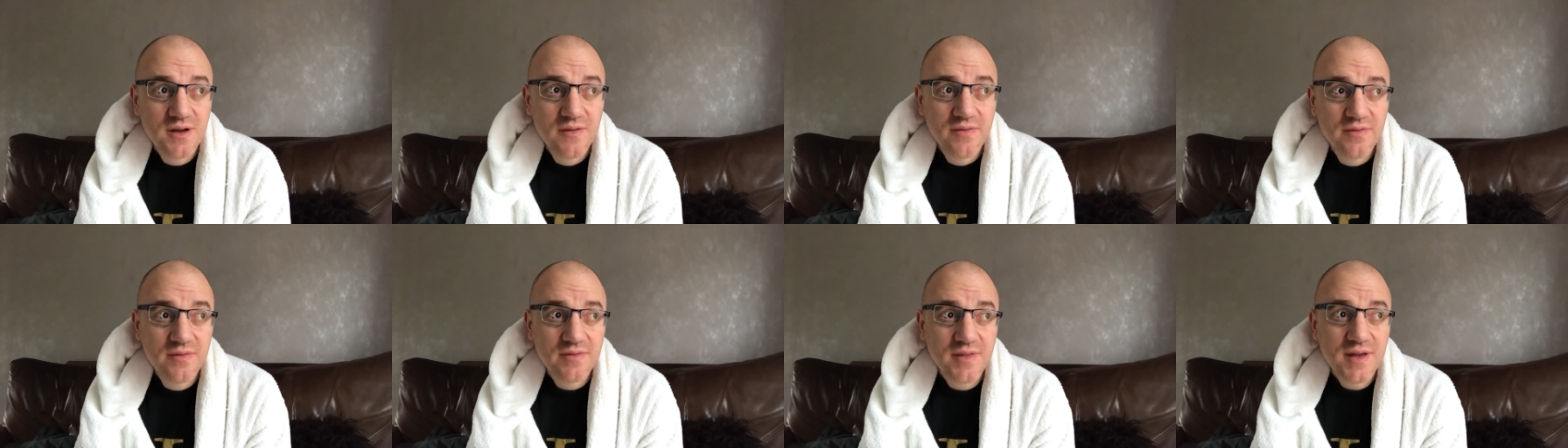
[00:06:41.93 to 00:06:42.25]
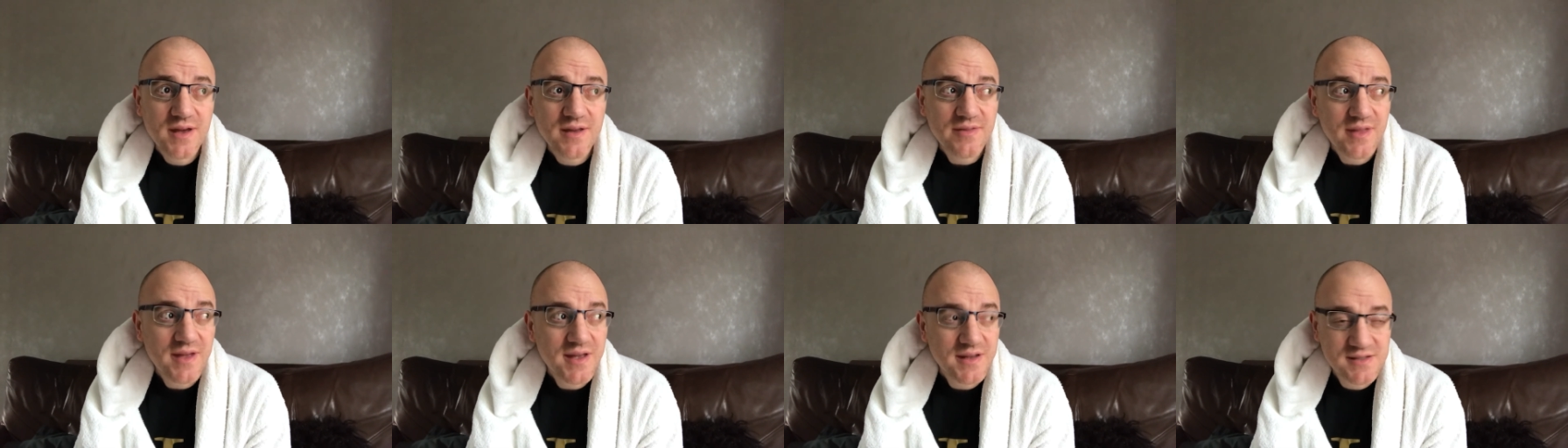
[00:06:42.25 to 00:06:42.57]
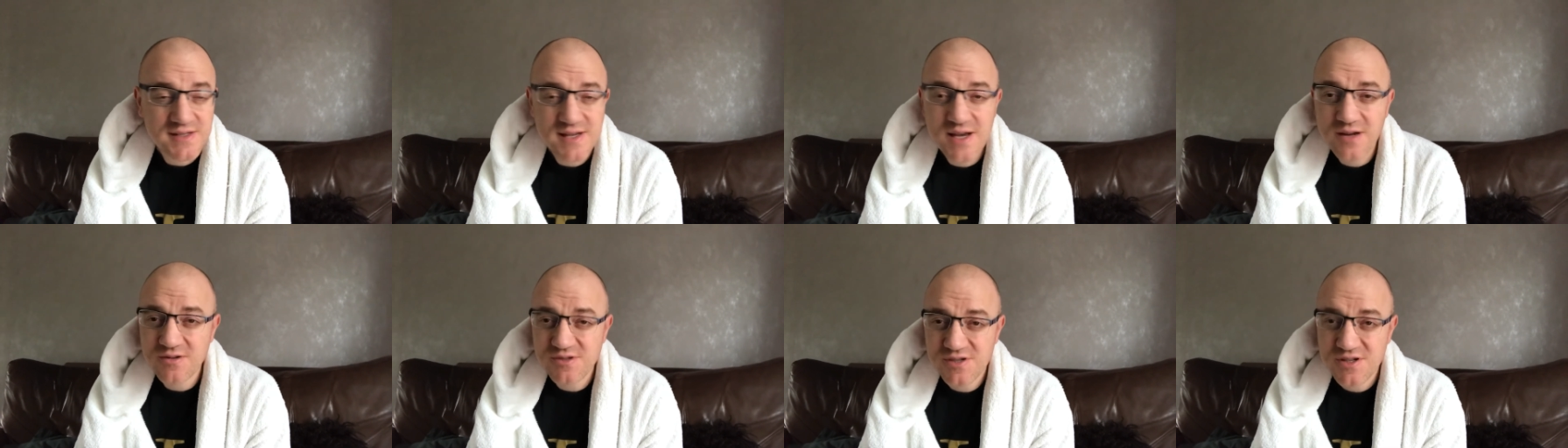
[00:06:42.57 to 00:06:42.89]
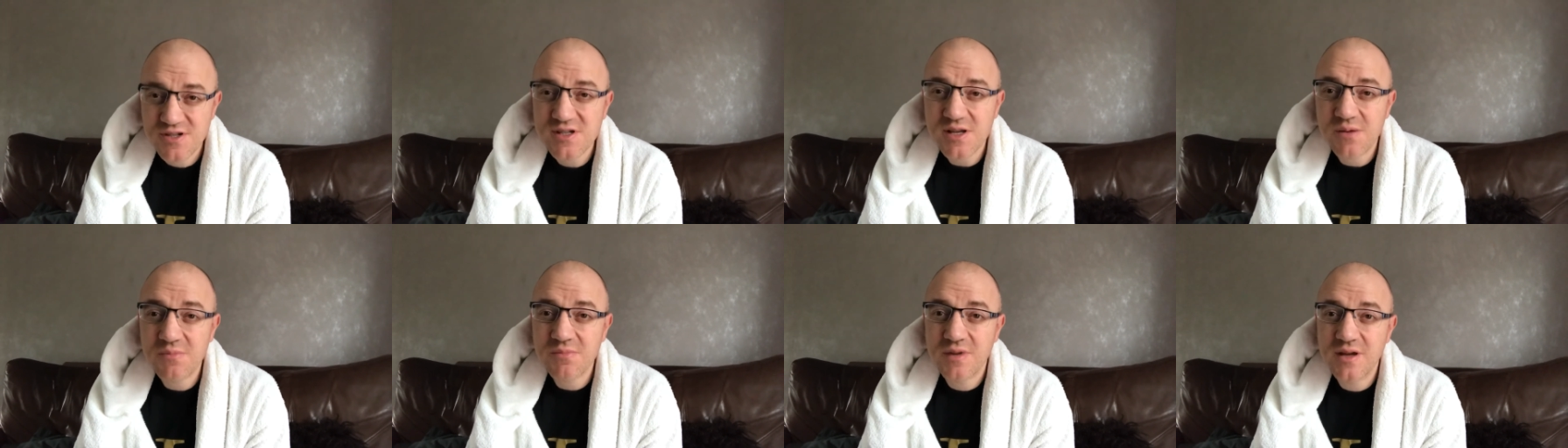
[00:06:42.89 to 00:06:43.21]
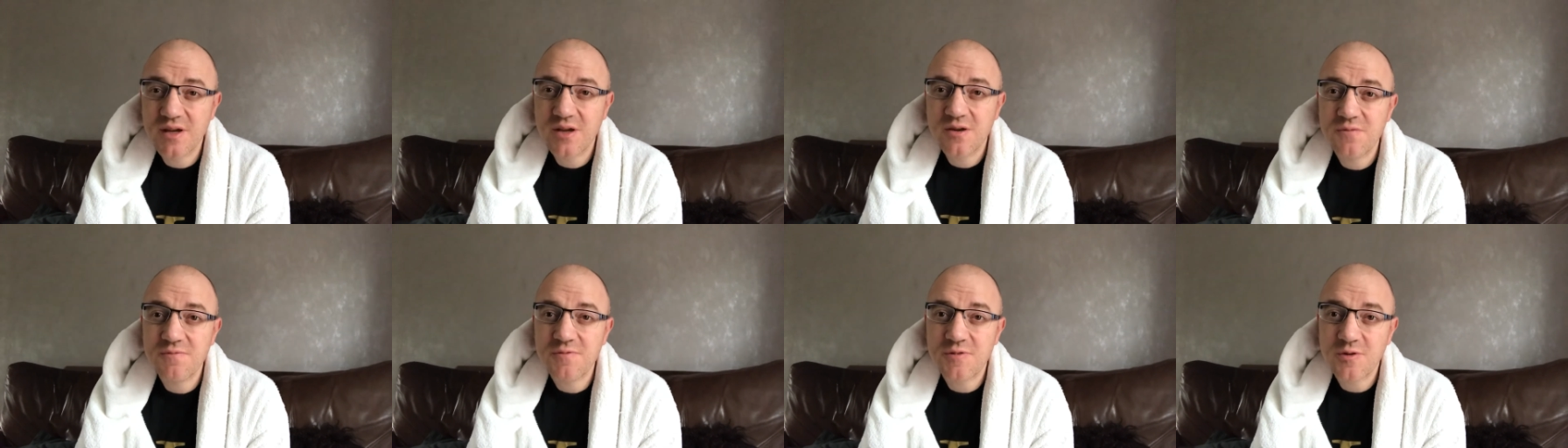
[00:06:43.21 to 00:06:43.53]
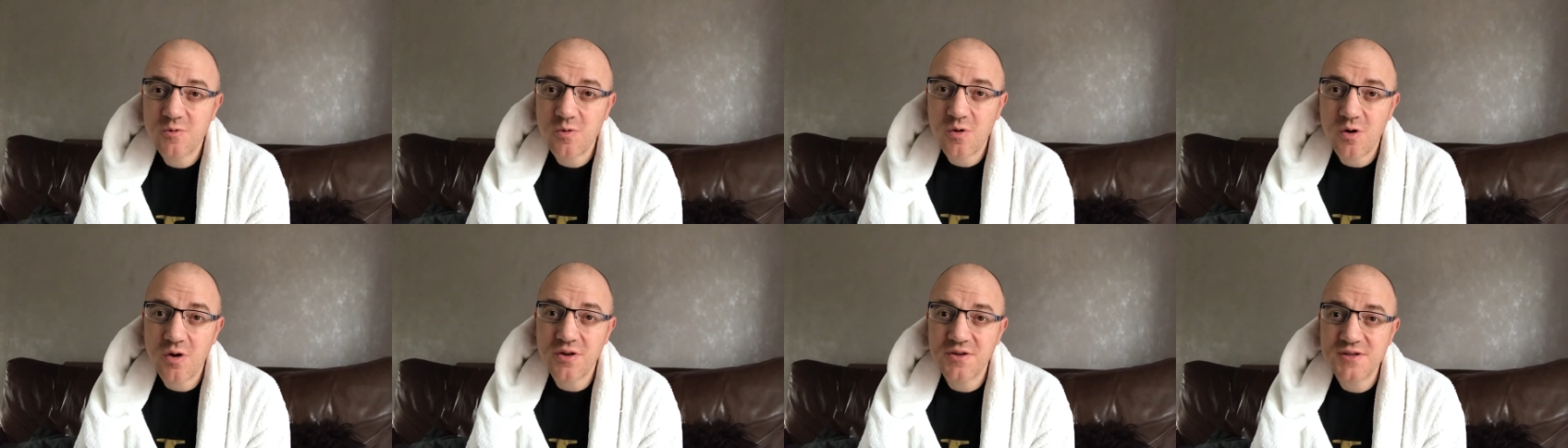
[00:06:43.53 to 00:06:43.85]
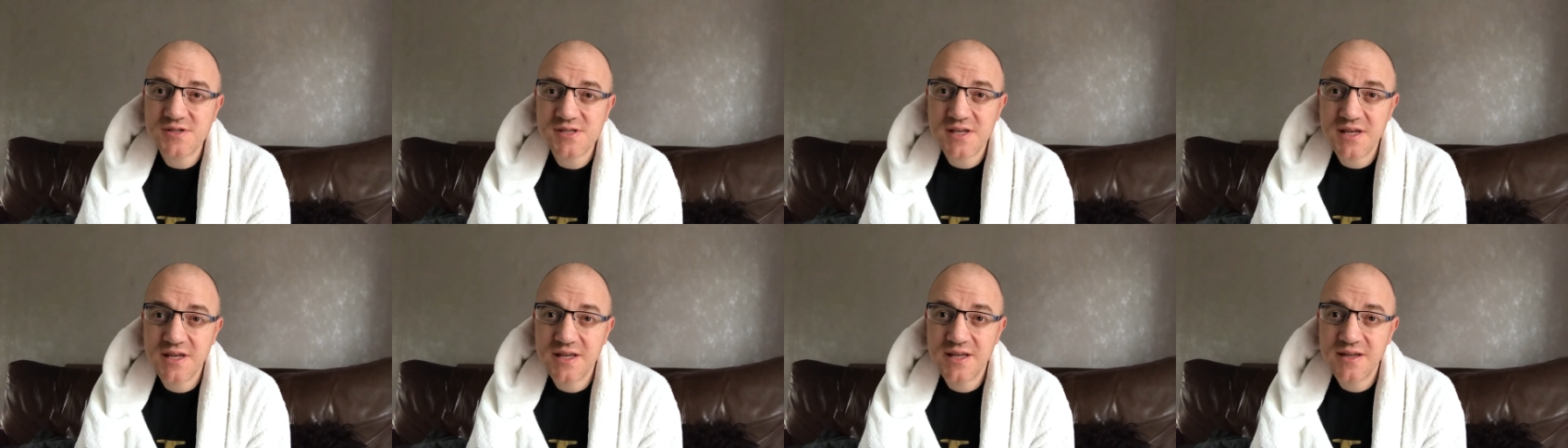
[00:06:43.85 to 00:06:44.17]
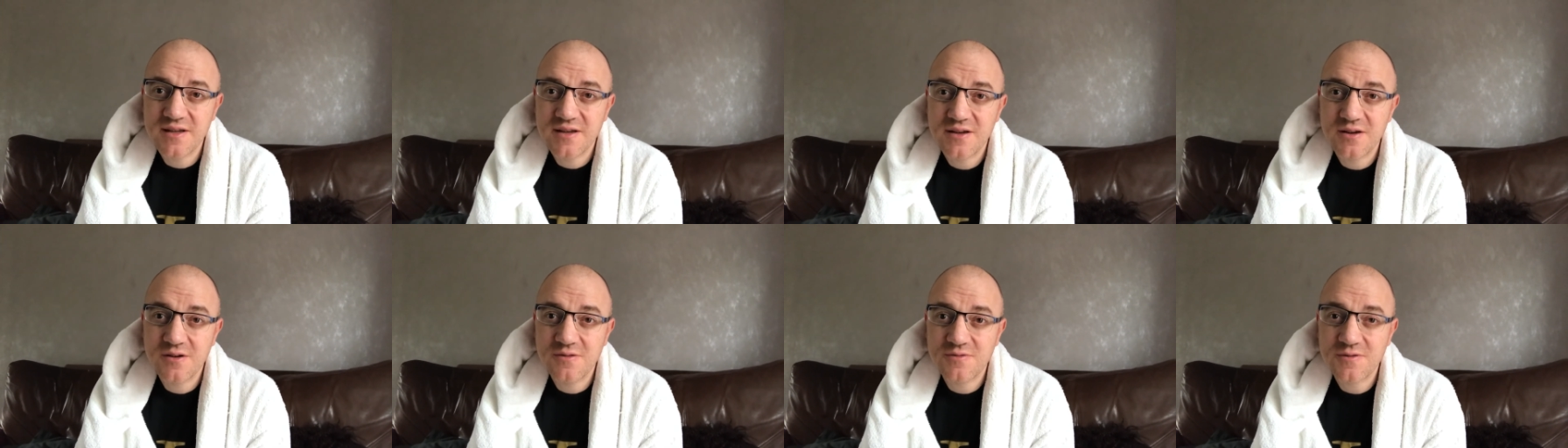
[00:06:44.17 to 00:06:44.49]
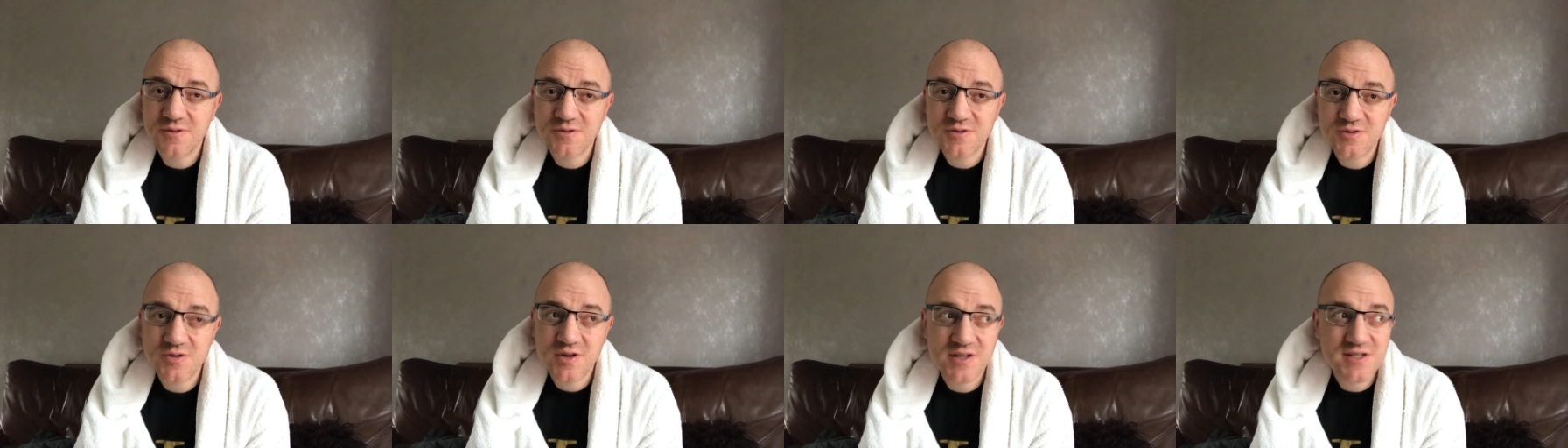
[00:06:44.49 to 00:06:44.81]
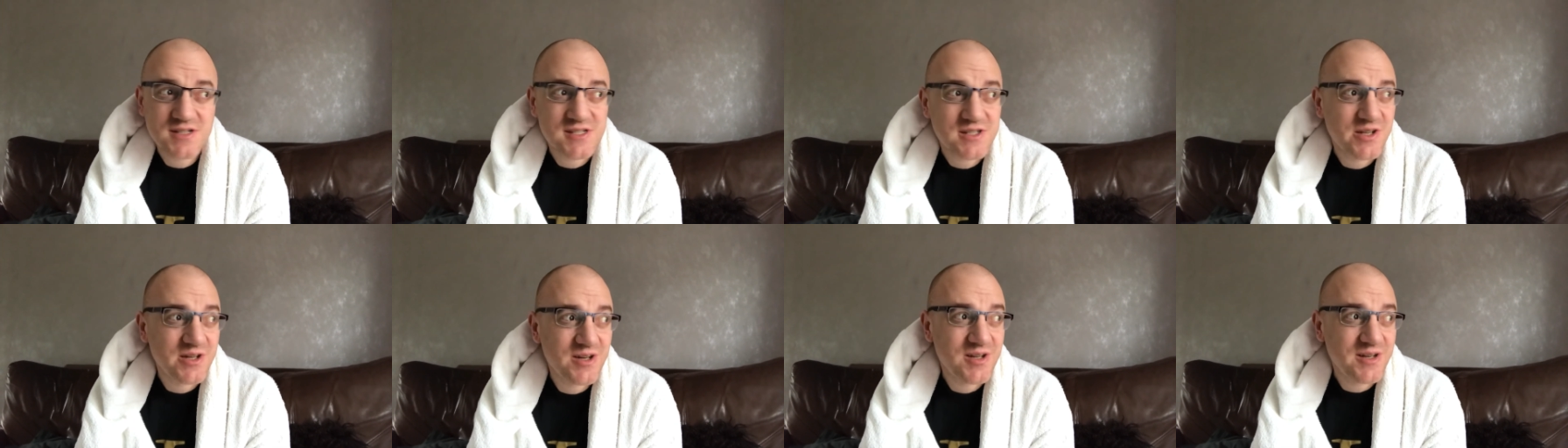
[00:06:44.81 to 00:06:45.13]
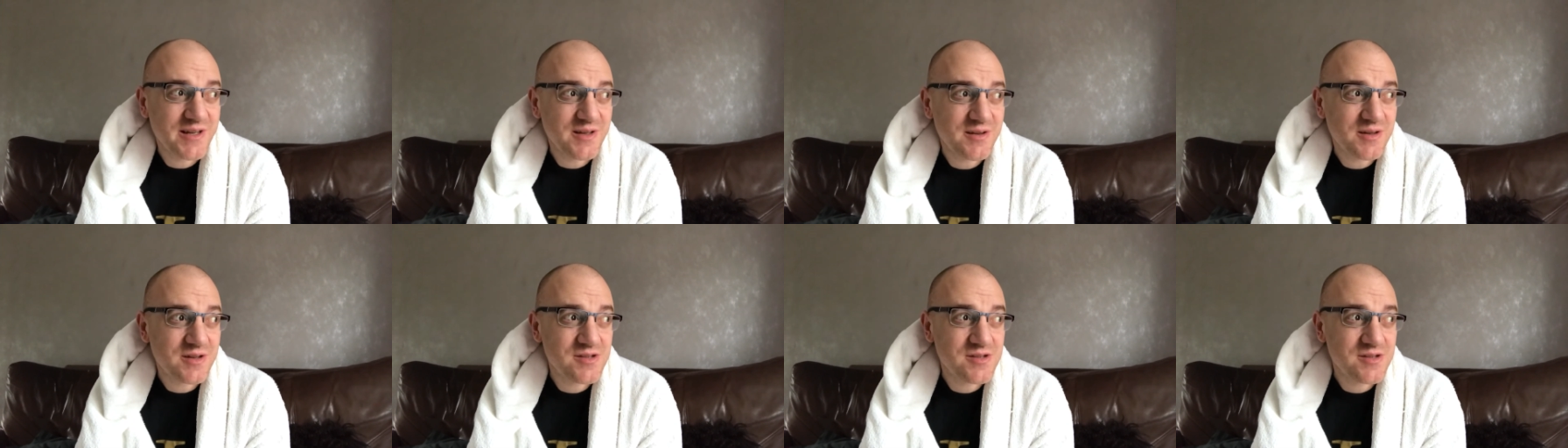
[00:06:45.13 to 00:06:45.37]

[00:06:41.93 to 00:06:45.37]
and that, that tells you something of the quality of Andre Sterling,